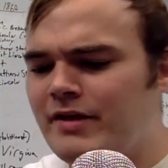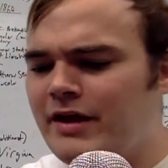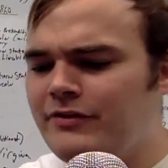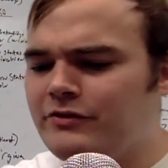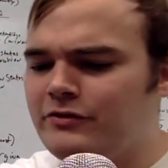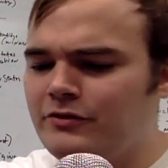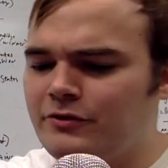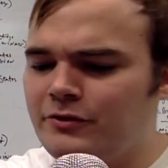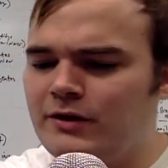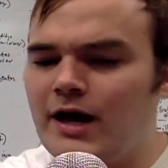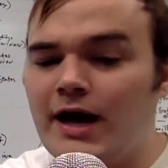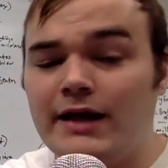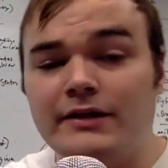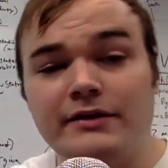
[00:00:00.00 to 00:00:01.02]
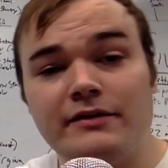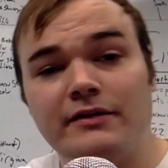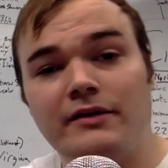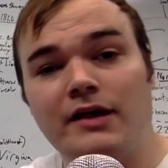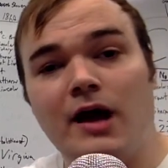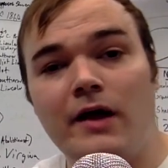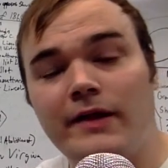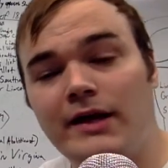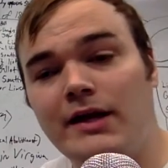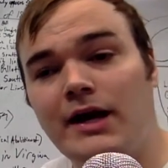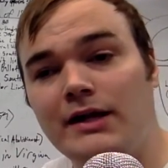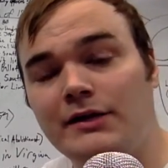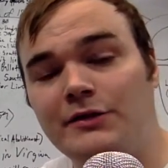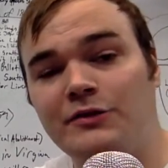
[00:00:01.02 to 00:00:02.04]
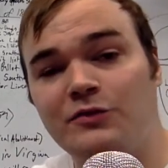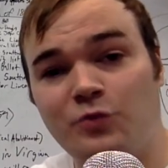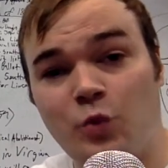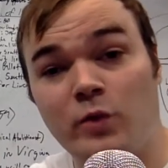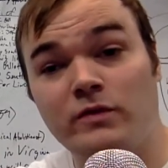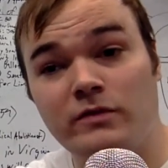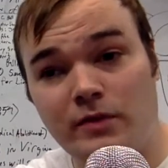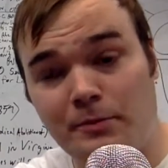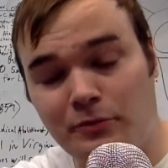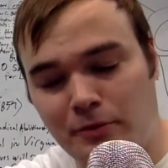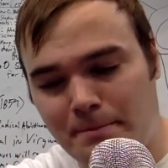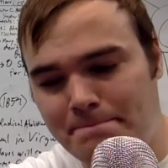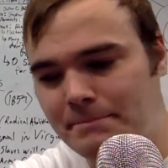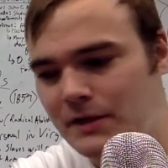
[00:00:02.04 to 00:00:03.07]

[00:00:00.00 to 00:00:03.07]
and there's a little island, and on that island is Fort Sumter.